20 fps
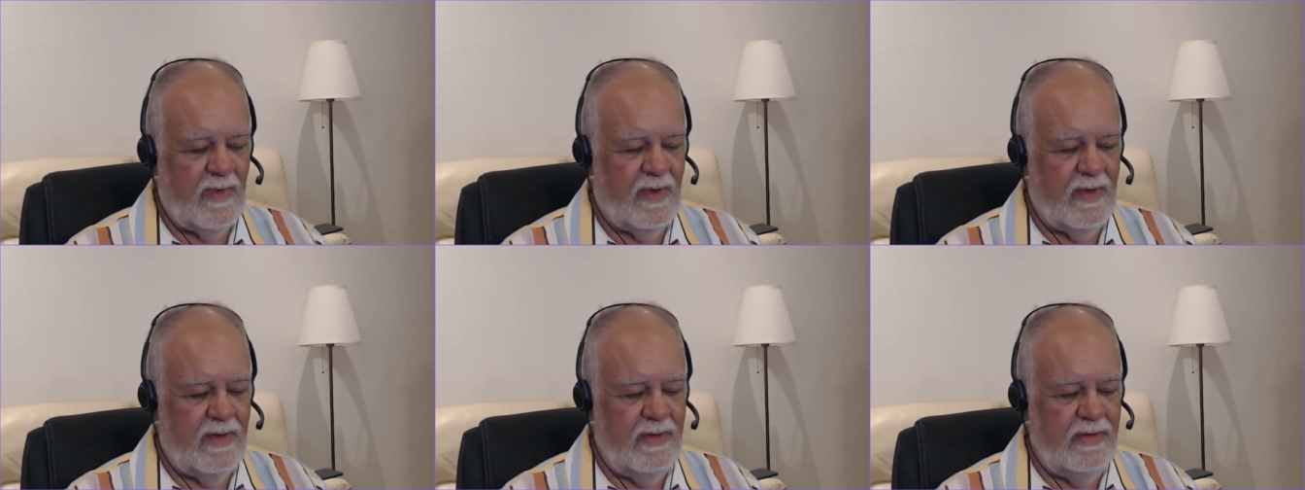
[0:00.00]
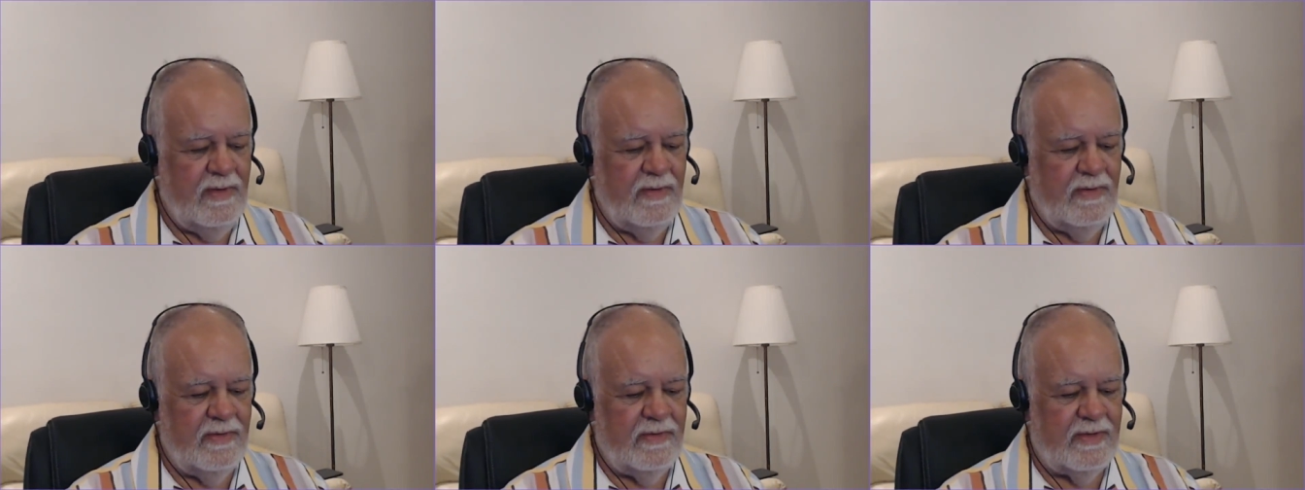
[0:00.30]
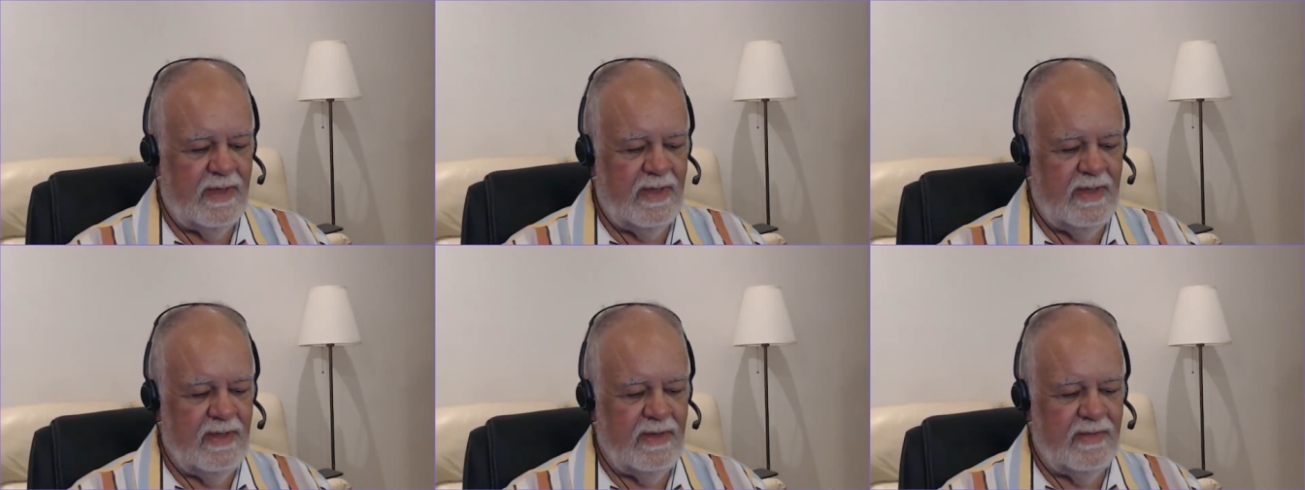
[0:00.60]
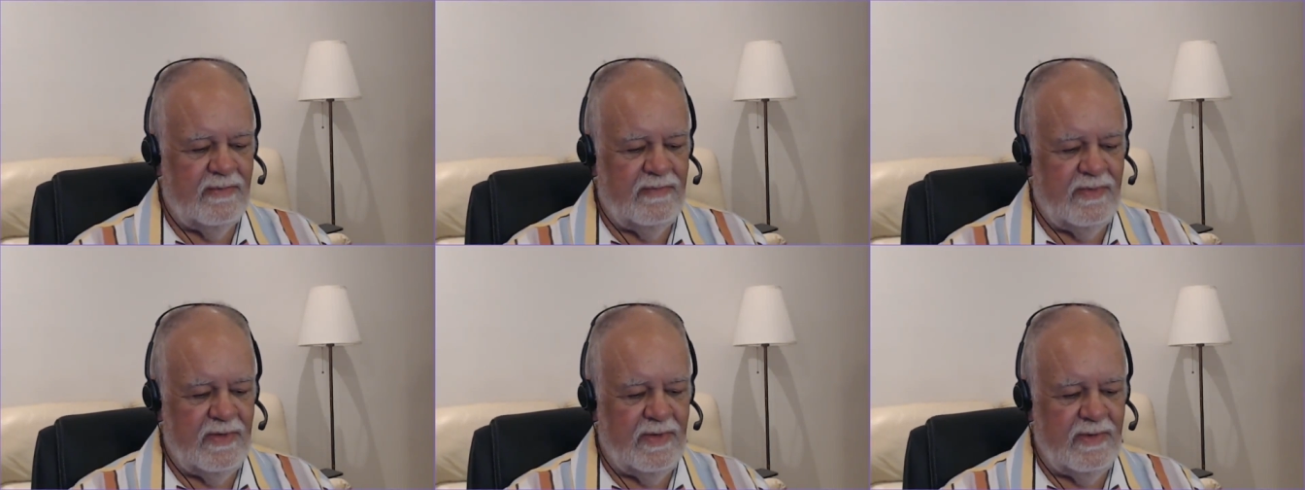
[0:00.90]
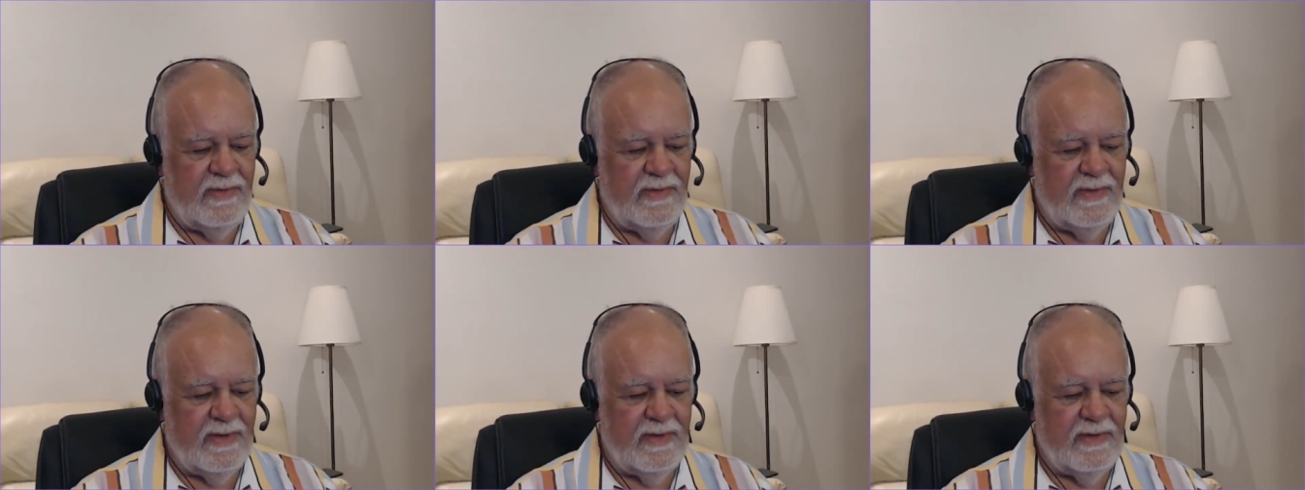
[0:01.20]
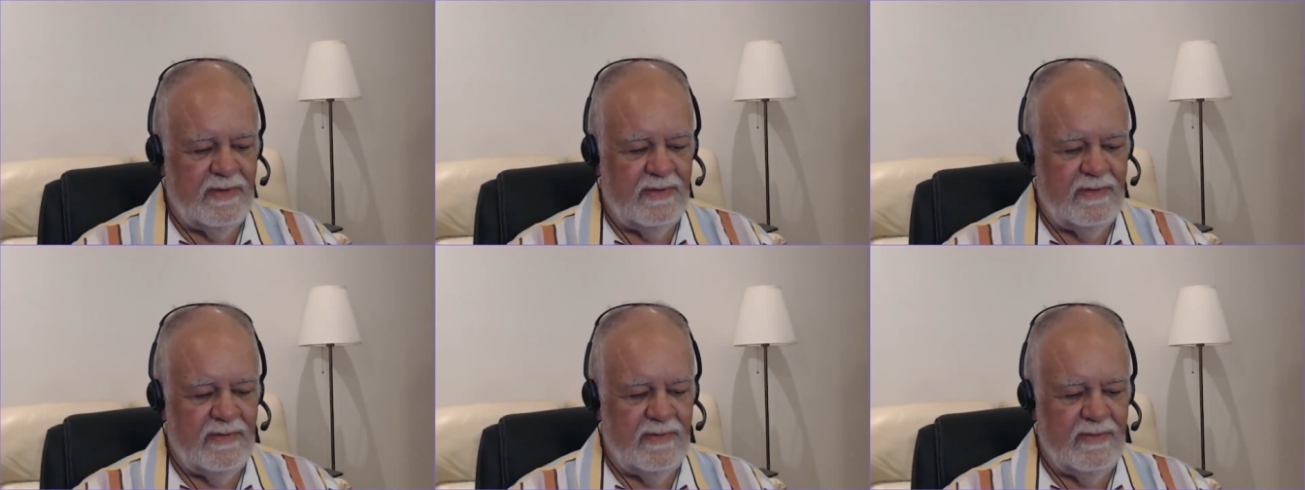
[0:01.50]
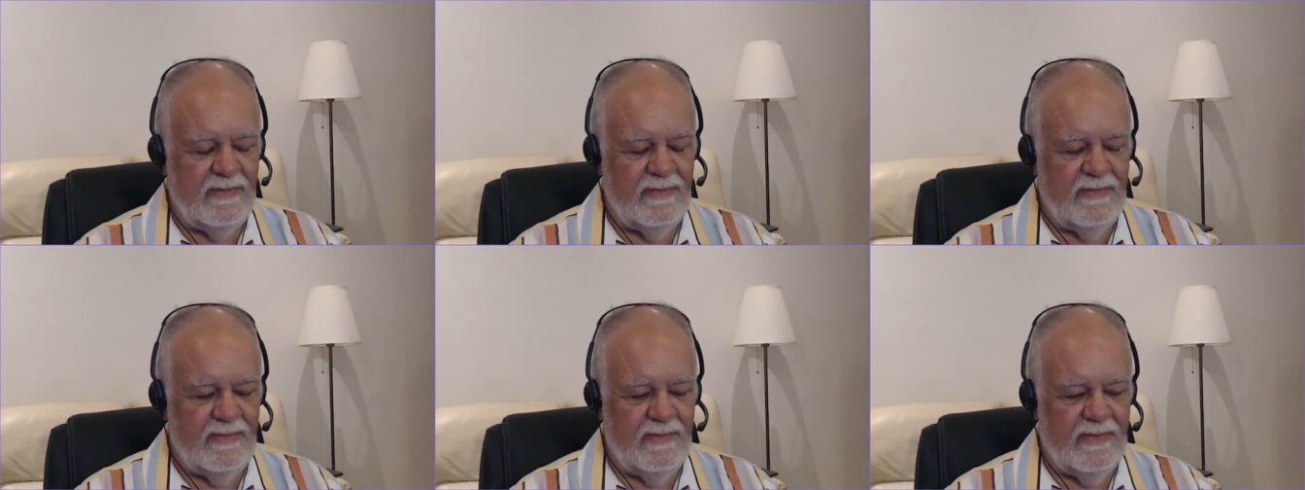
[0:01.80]
You can take the view that,
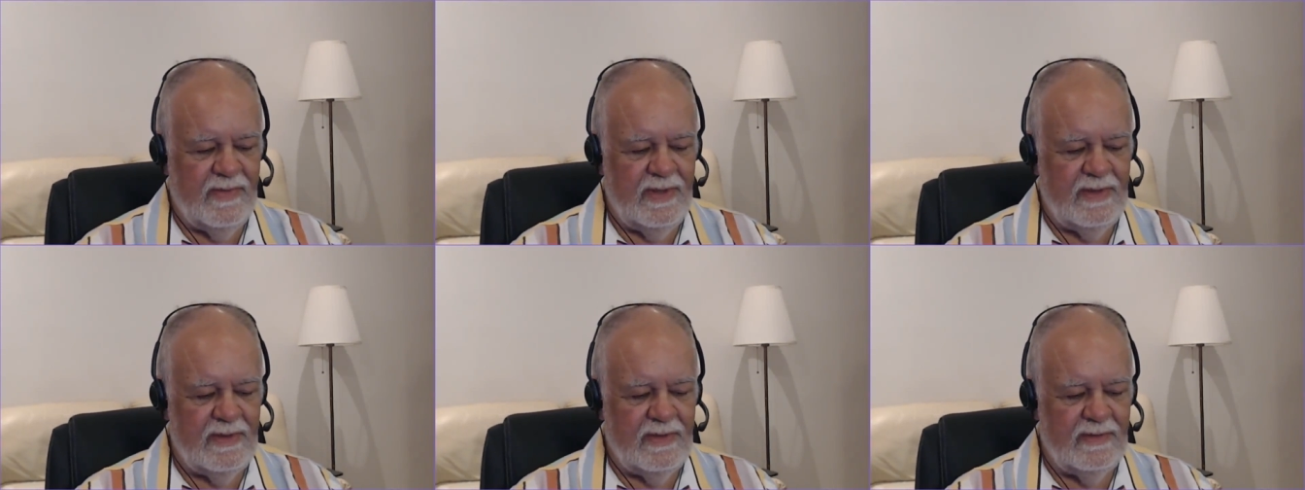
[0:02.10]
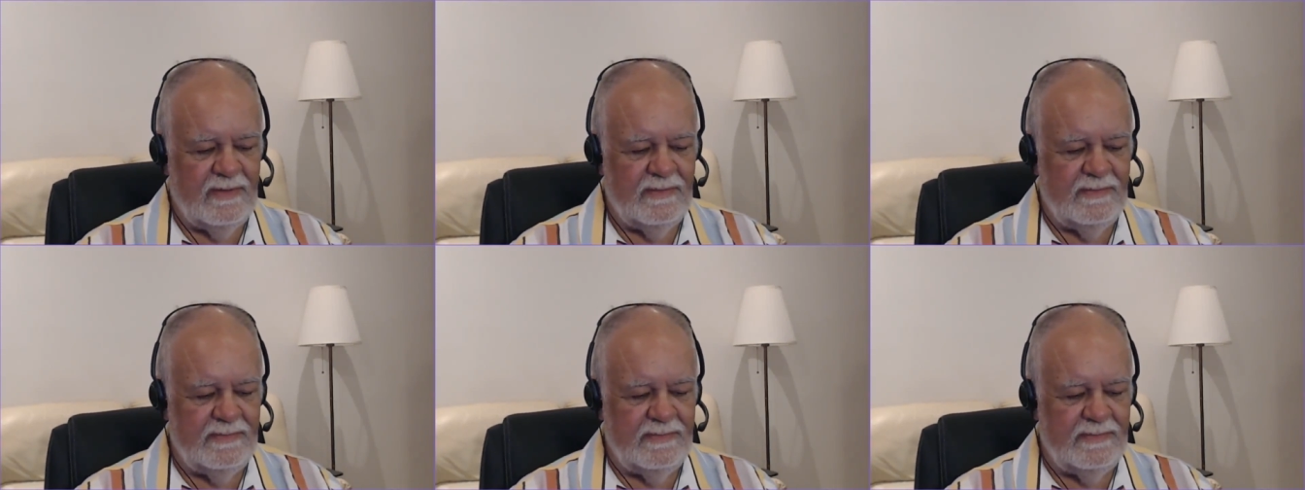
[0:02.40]
well,